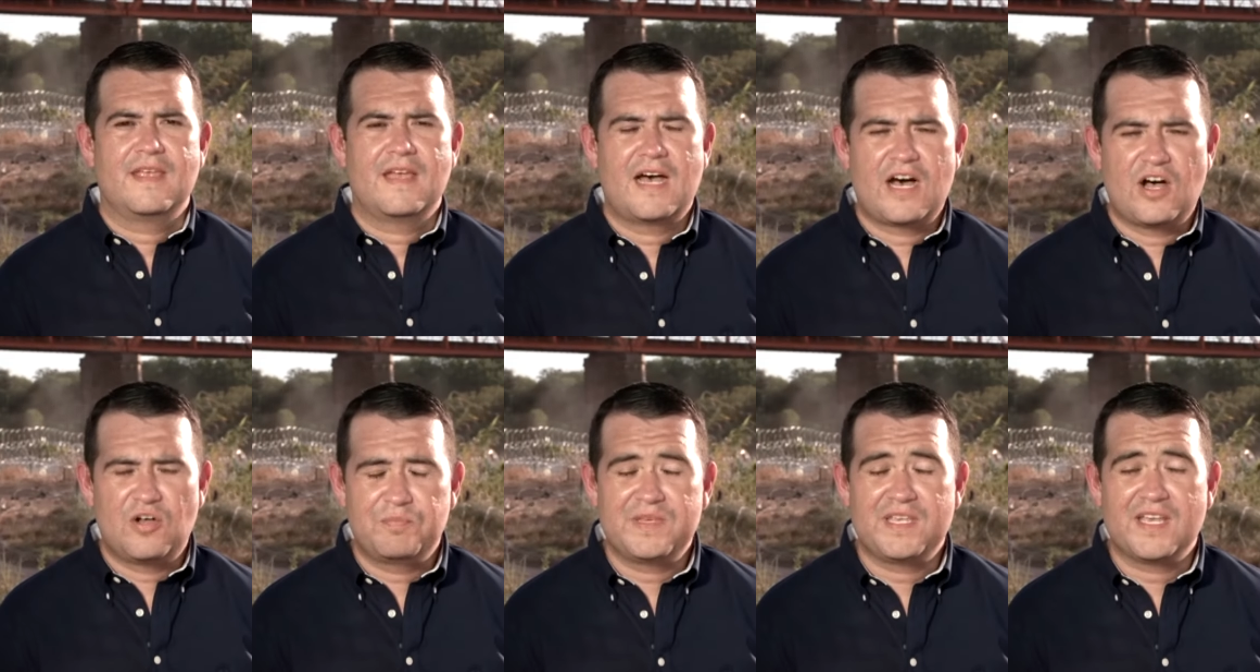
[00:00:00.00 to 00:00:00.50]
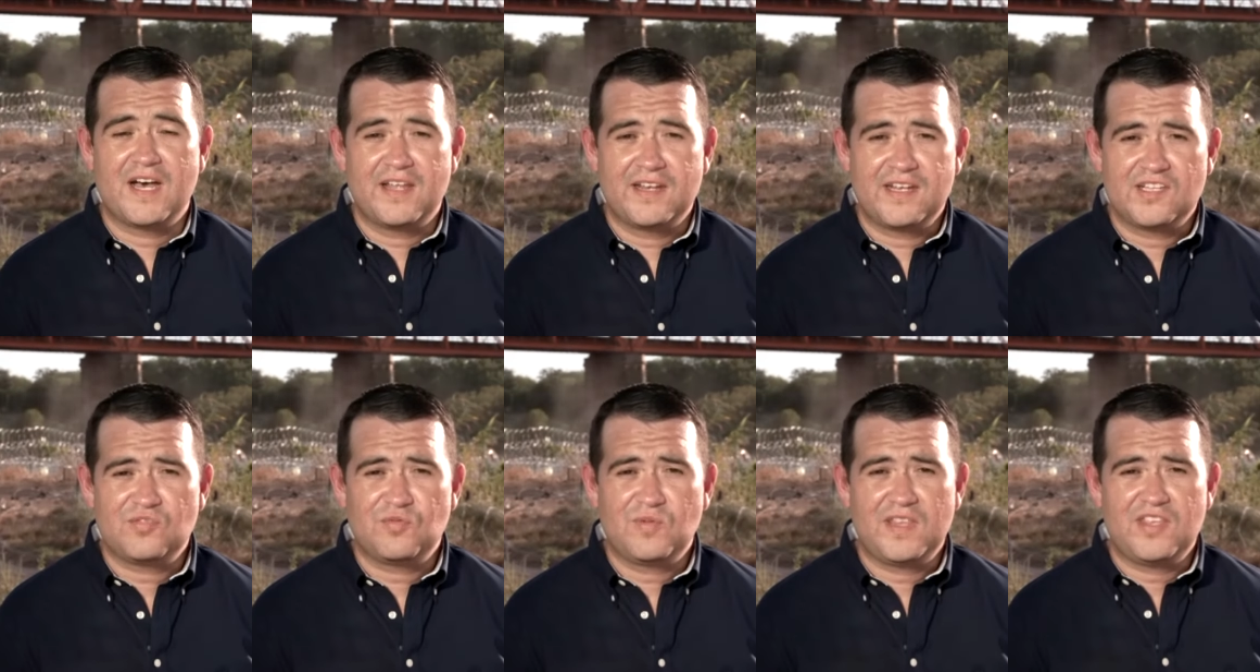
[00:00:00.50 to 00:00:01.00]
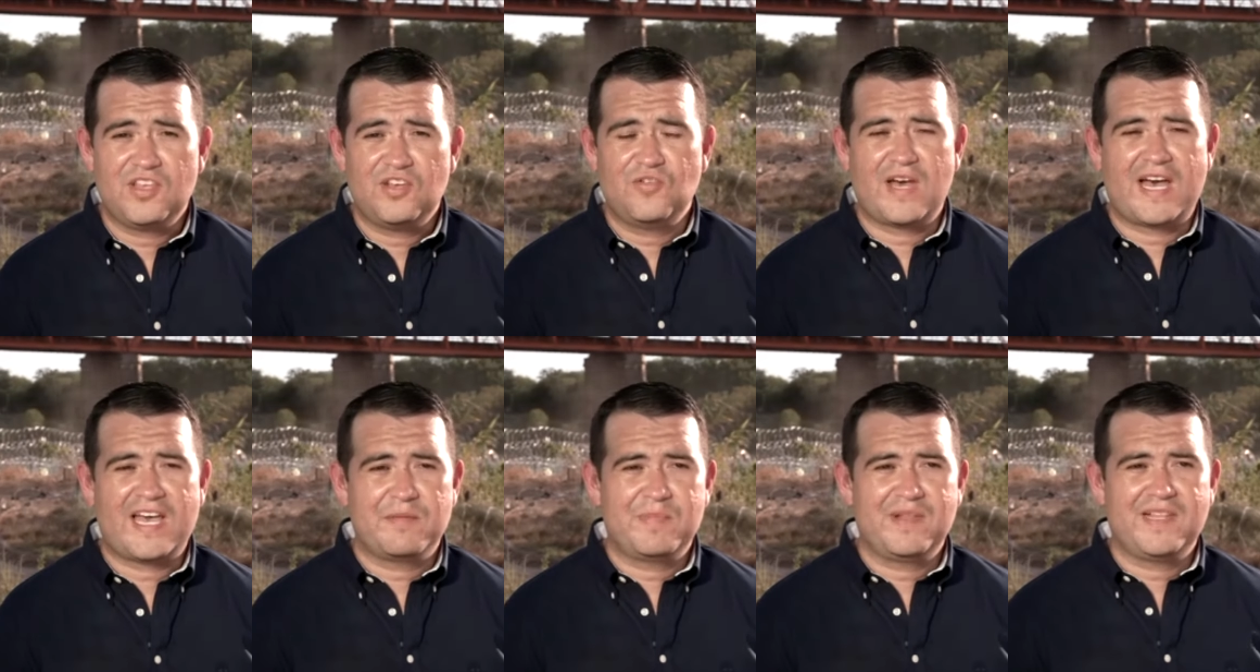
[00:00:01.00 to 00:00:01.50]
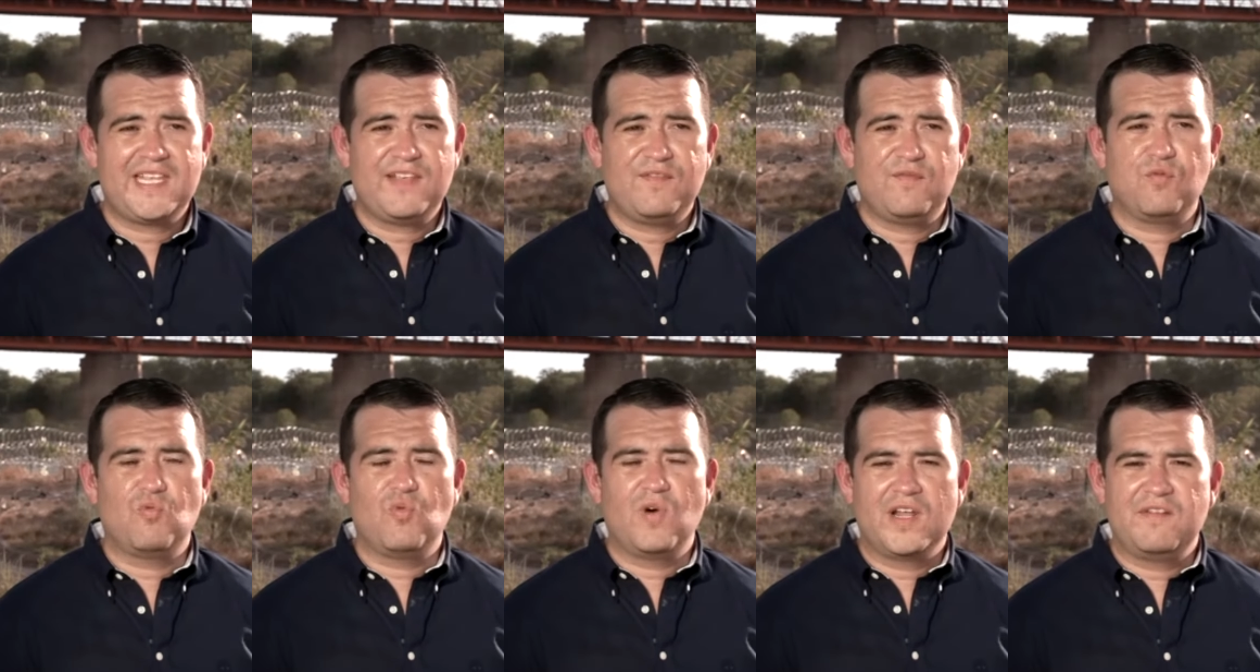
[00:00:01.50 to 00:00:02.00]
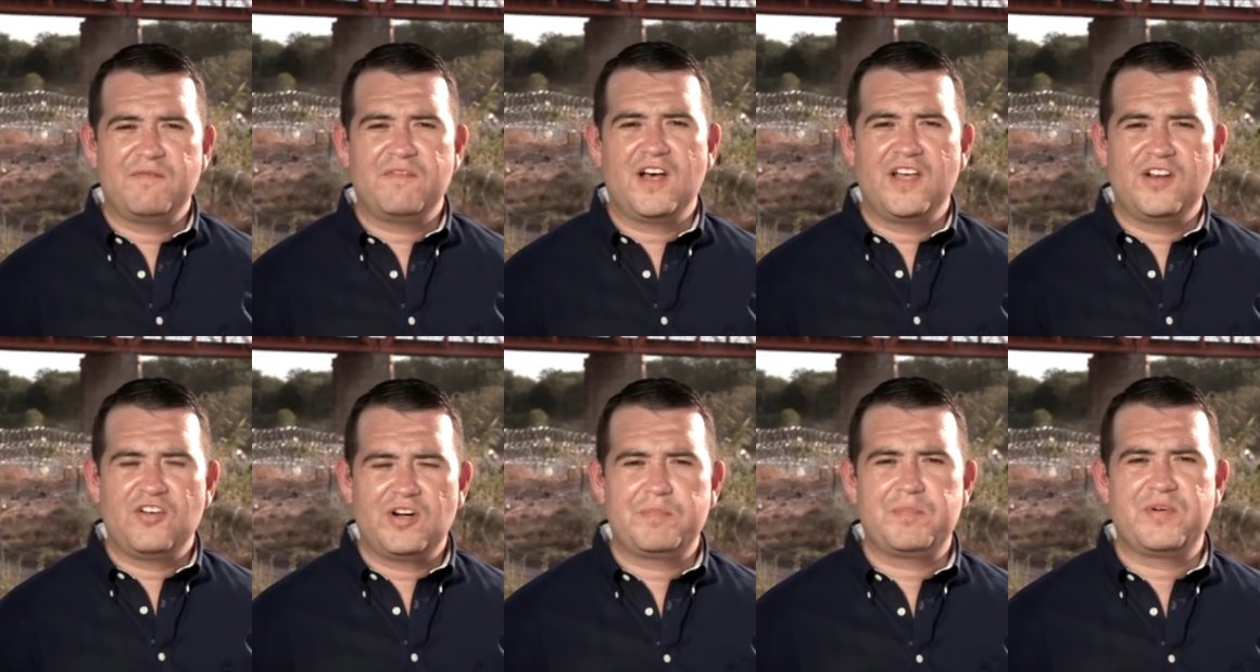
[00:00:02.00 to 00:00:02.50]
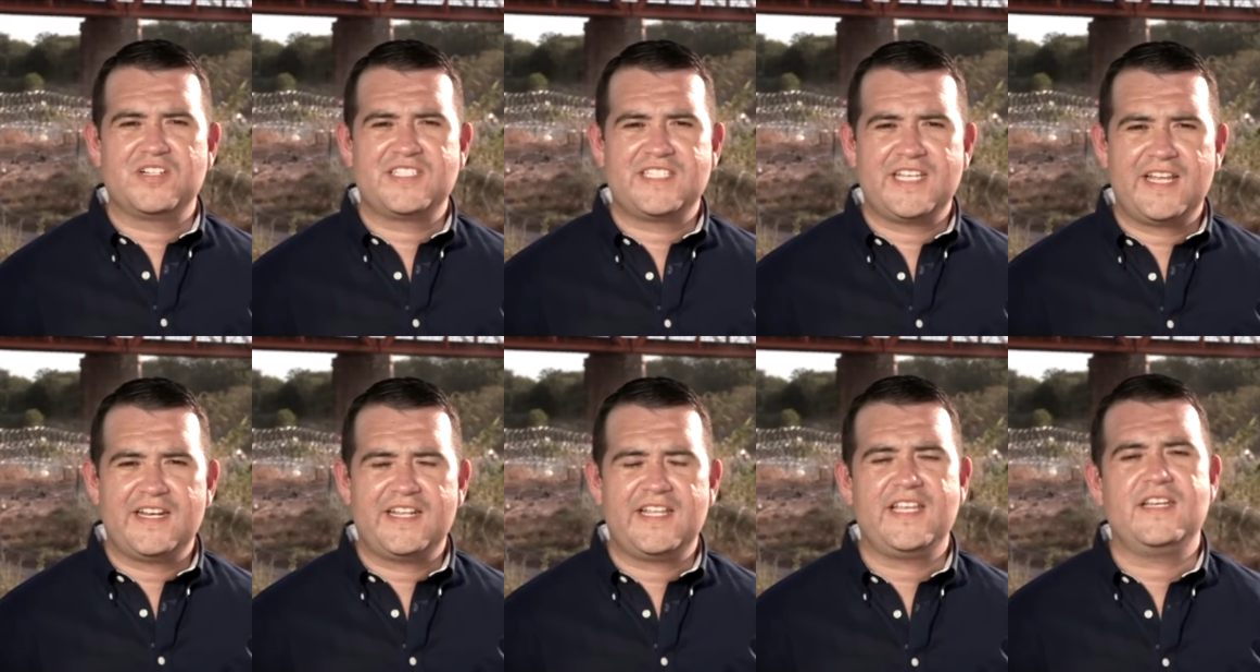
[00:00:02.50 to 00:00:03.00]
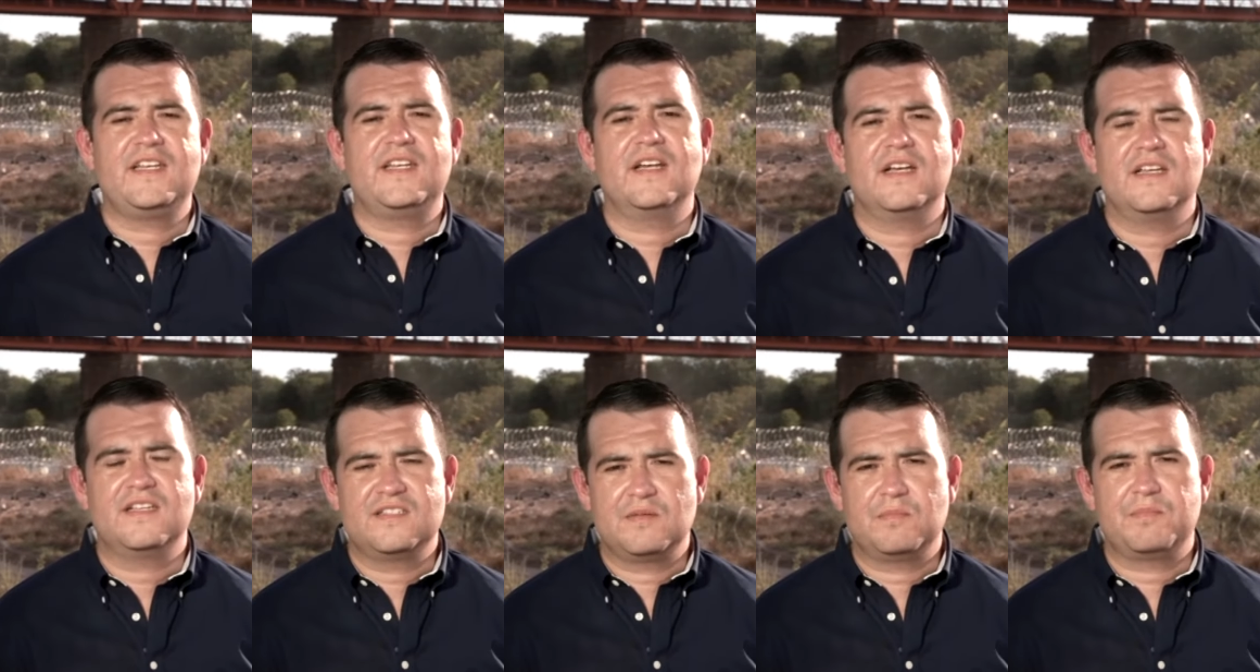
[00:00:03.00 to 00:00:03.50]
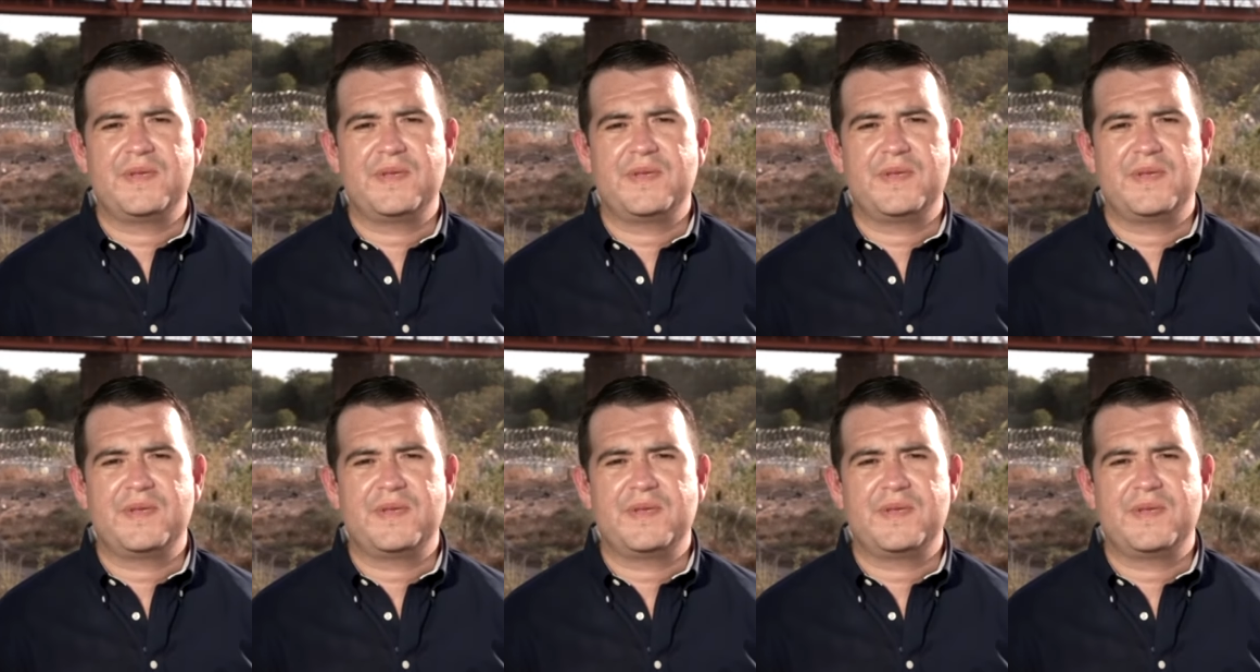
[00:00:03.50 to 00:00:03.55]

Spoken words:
I'll be honest with you, I believe 100% he does